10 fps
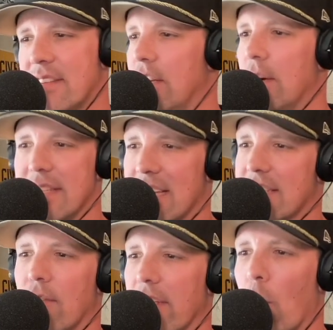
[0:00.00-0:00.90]
too. It
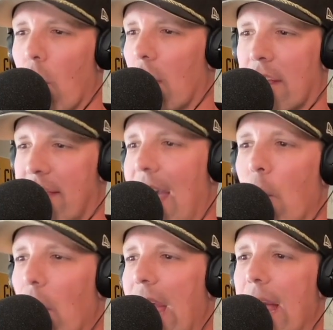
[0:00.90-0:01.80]
doesn't really work
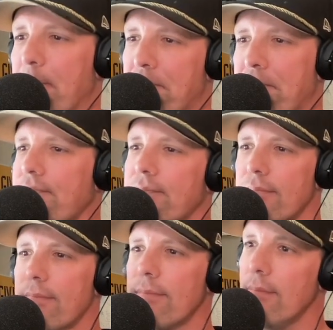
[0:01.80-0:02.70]
that way.
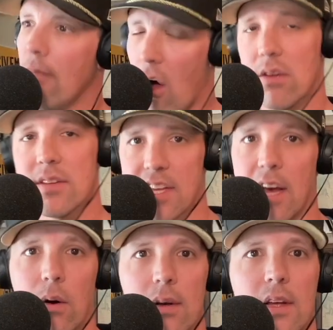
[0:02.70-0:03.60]

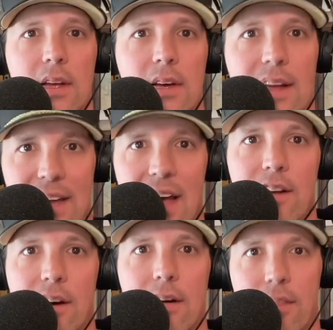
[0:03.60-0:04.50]
Also,
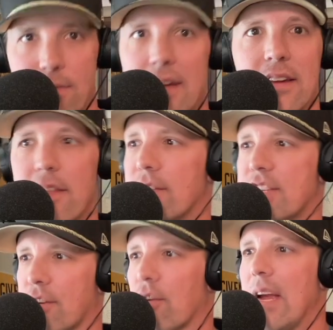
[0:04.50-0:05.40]
another
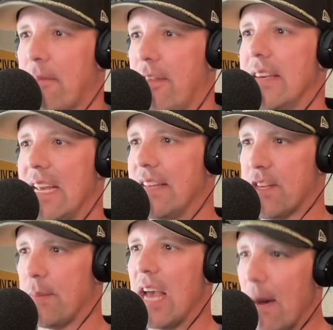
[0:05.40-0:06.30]
script that needs
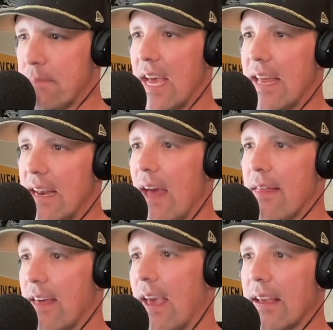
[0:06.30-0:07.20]
to be updated, I
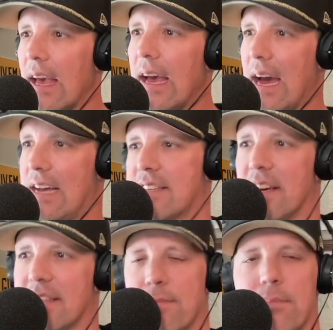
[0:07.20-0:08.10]
think. I
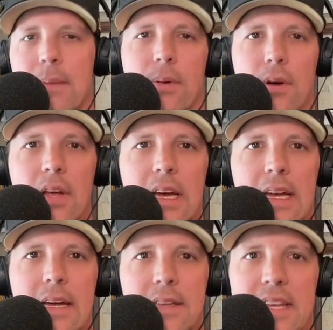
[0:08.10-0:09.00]
saw some people
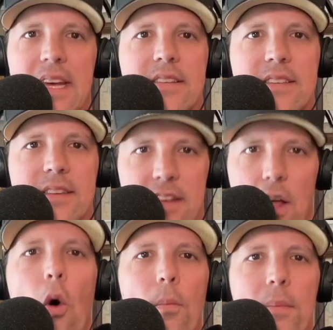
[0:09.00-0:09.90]
diss the
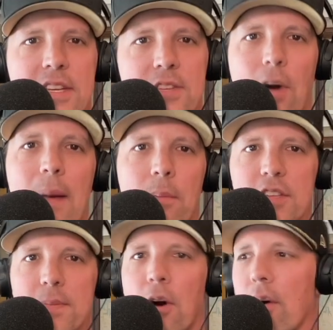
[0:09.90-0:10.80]
Ole Miss
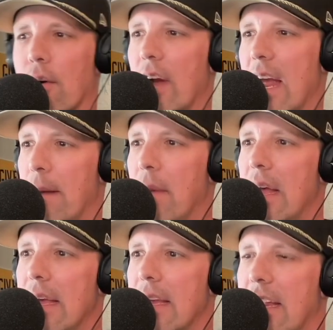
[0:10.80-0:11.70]
Rebels program,
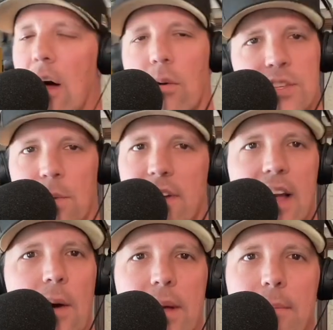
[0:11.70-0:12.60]
you know, sort of
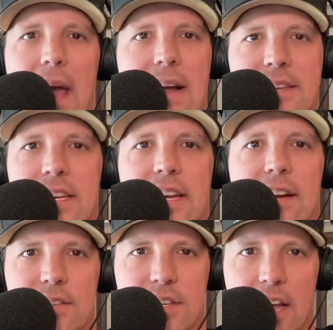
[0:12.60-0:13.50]
going back to
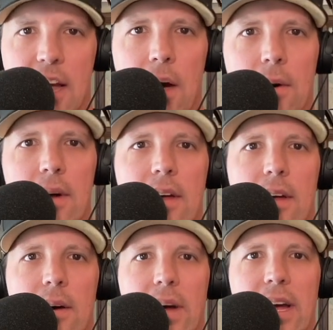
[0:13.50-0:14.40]
years ago
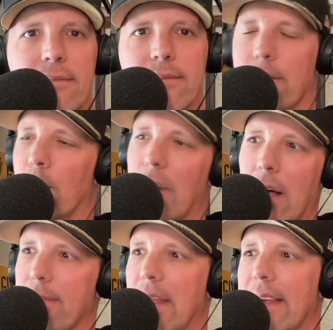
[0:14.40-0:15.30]
when,
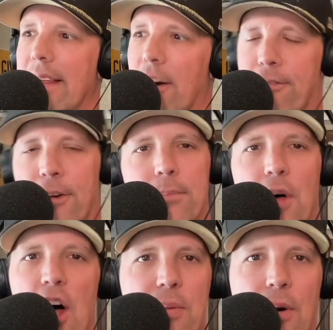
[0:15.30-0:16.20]
well, their
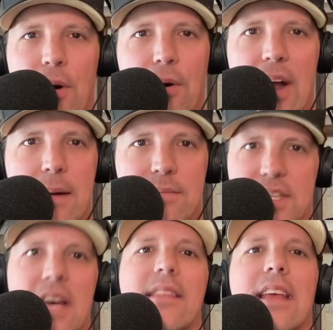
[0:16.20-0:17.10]
football program
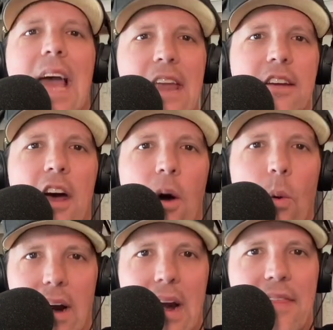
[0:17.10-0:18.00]
suddenly out of
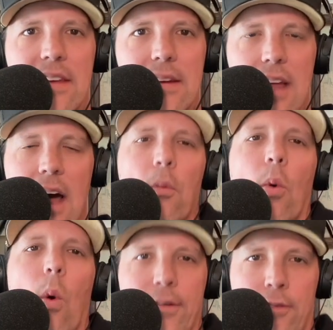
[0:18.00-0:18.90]
nowhere had the number
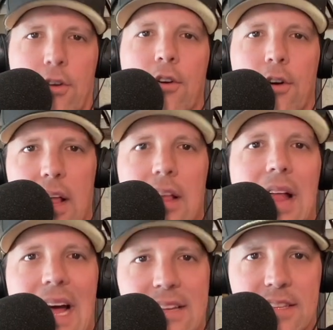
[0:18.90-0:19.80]
one recruiting
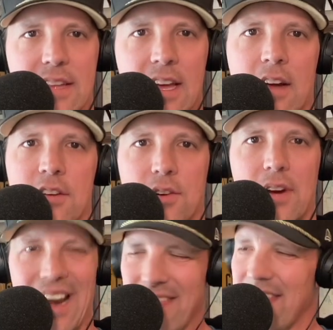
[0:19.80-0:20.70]
class in the
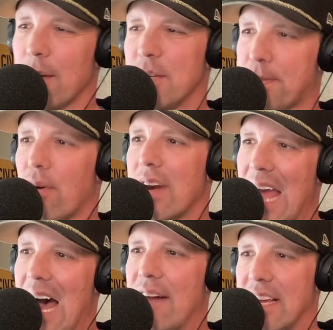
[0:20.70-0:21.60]
country. And I think it was pretty
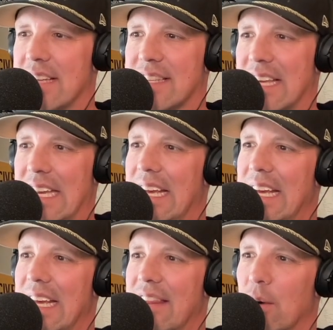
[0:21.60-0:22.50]
obvious that
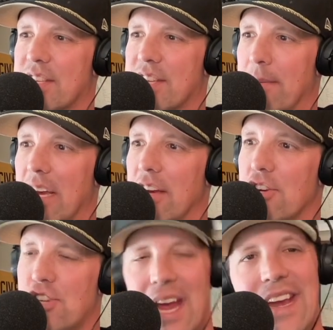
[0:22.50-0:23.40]
there was some
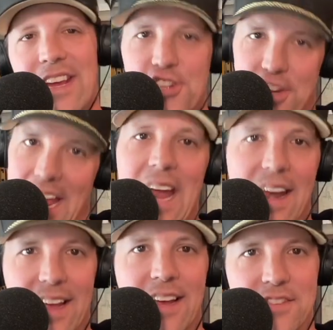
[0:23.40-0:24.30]
shady
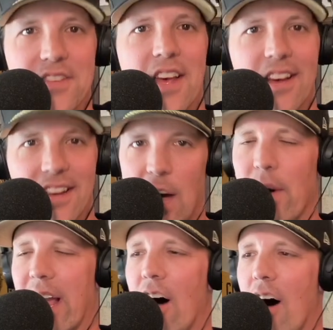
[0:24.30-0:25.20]
shenanigans
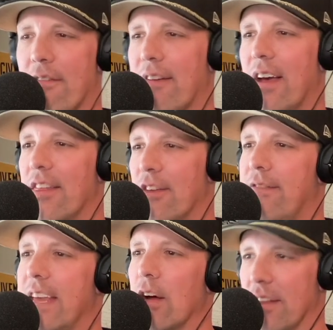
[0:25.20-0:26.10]
going off the
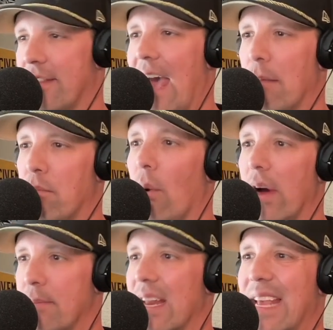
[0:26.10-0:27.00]
field at that
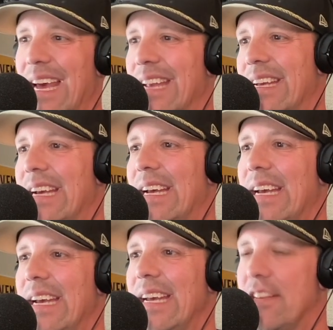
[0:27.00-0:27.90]
point. But again,
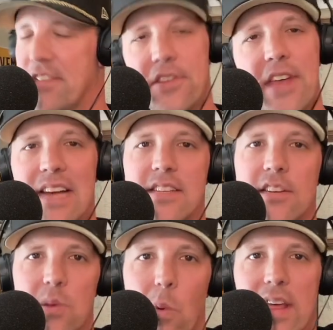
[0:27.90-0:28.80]
in
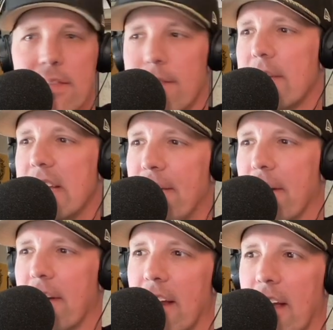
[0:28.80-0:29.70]
2023, if
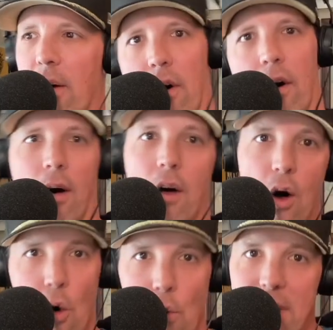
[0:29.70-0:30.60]
you're going to go, oh,
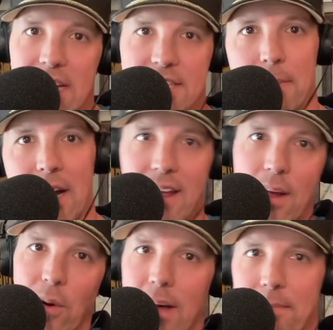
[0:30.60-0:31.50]
Ole Miss money,
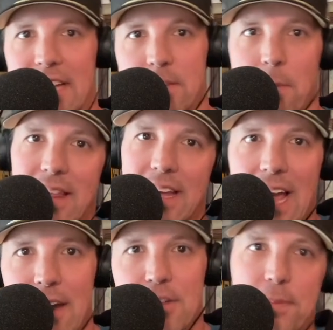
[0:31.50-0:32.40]
well, that's why they
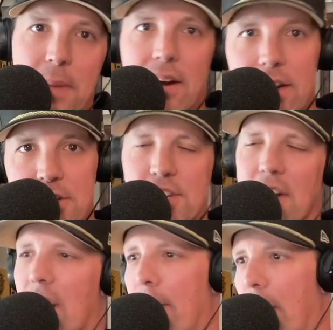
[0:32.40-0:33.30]
got Jamarion
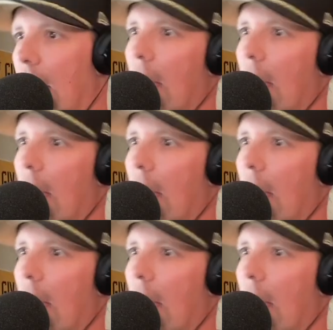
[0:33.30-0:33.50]
Sharp.